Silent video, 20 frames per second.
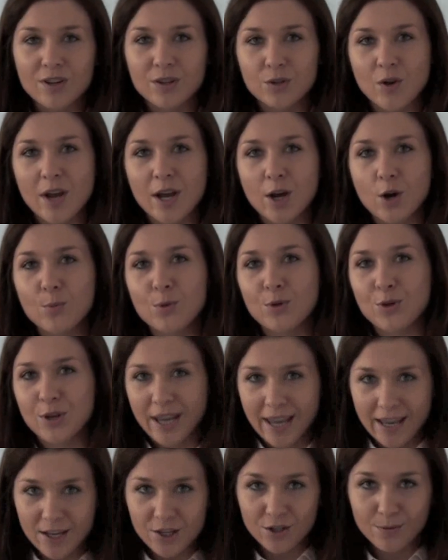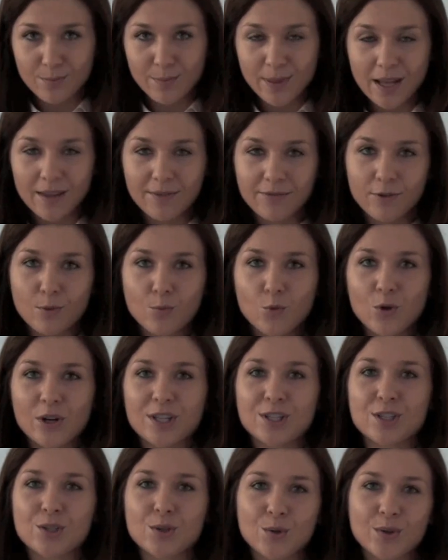into a communication platform where
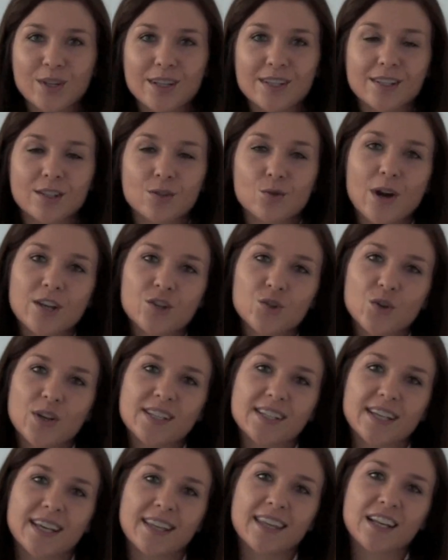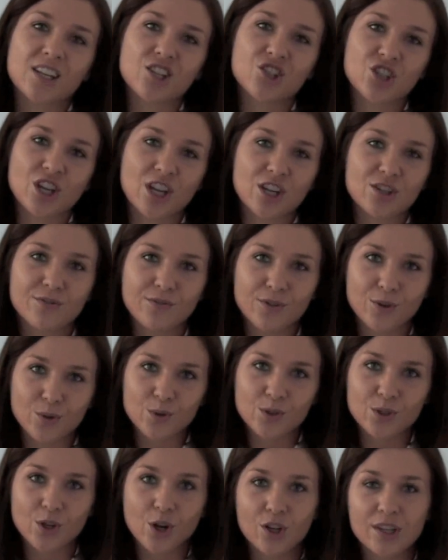students and graduates can exchange
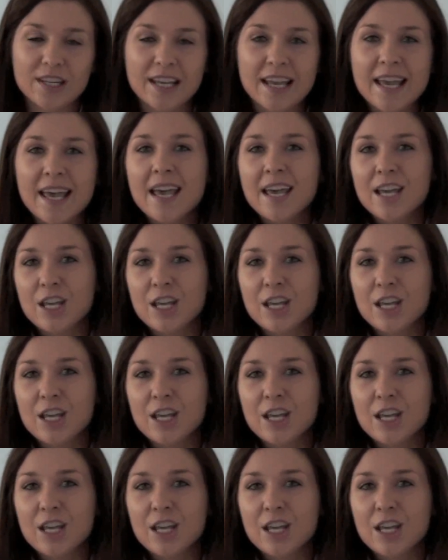views on